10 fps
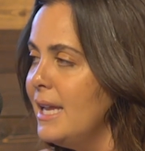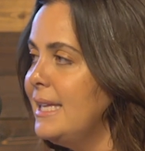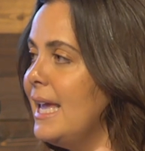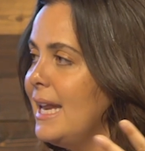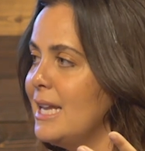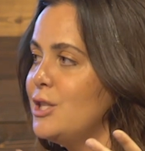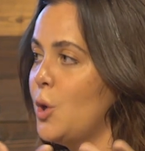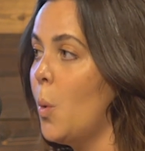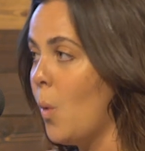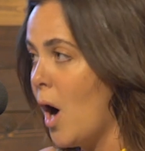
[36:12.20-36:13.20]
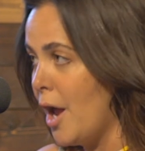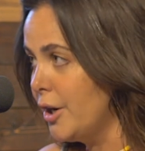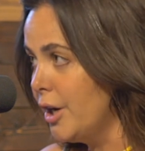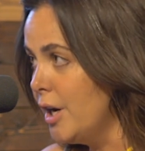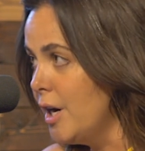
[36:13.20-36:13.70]
get into
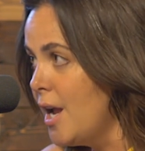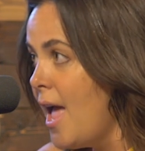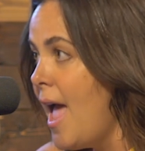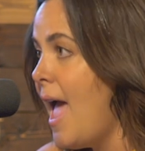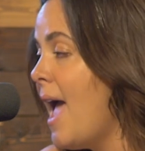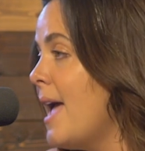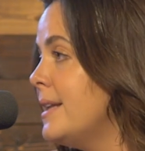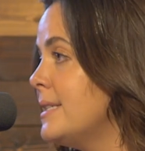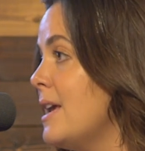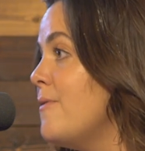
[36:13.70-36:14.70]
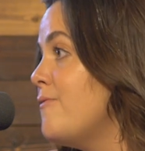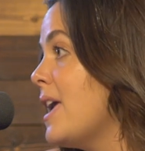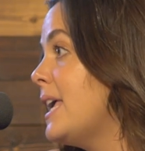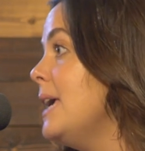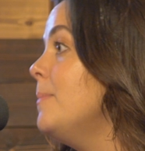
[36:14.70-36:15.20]
water, and if
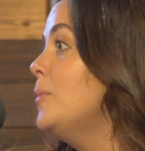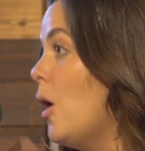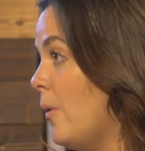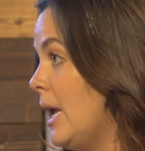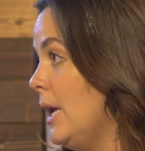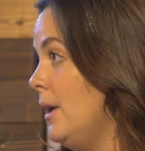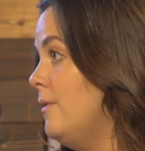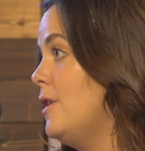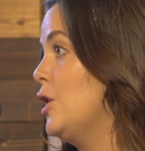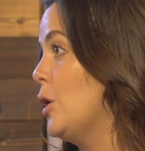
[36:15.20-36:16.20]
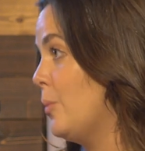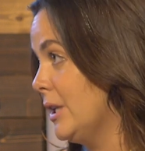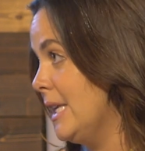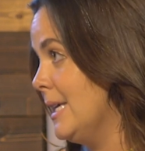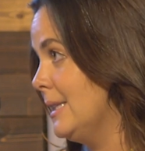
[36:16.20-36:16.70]
they keep going, then you're
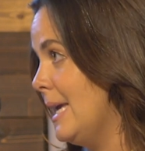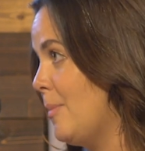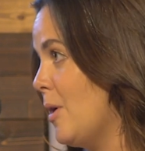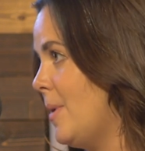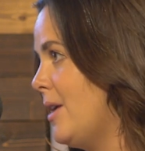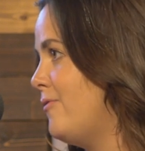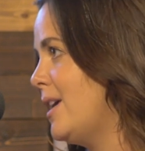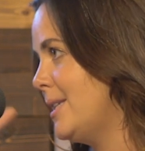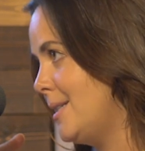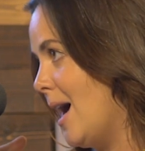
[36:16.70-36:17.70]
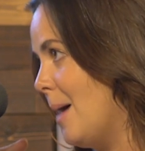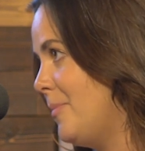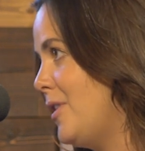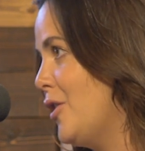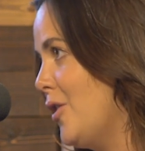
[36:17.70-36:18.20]
really in labor. But if they stop,
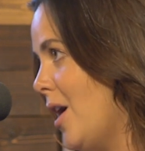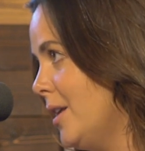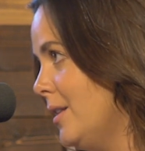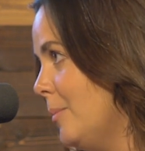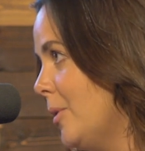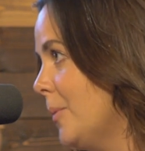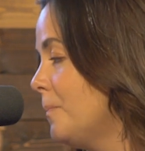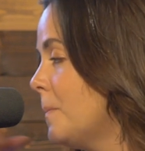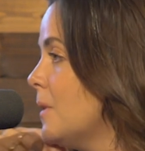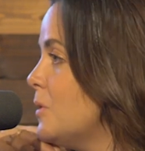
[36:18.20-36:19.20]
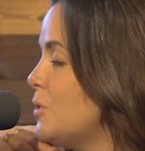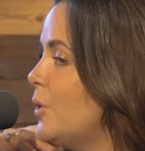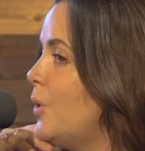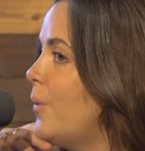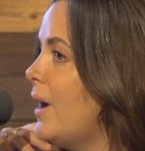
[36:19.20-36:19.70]
then you're not in labor.
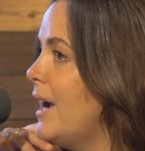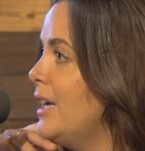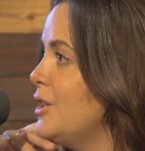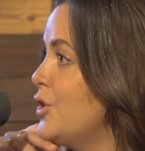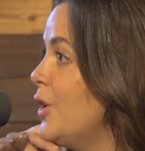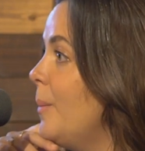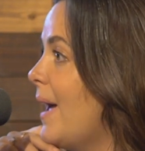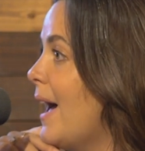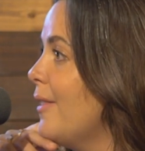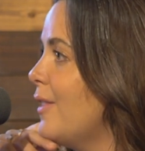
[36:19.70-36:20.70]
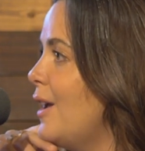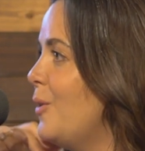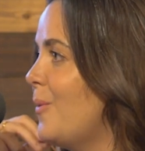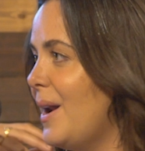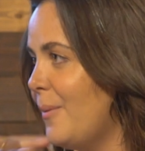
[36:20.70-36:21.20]
So I took a bath,
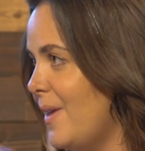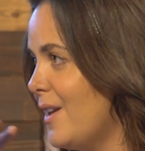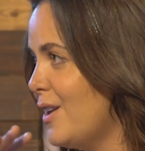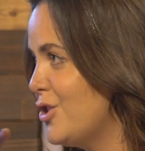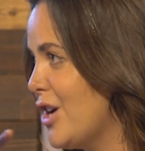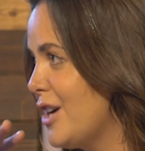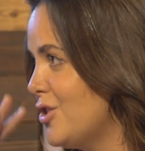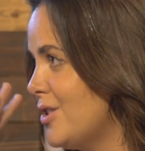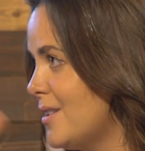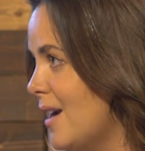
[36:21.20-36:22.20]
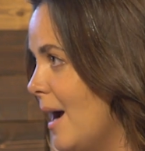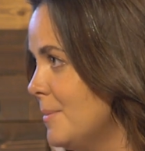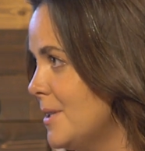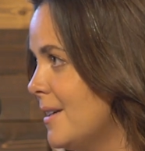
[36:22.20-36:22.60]
and right away the contractions stopped.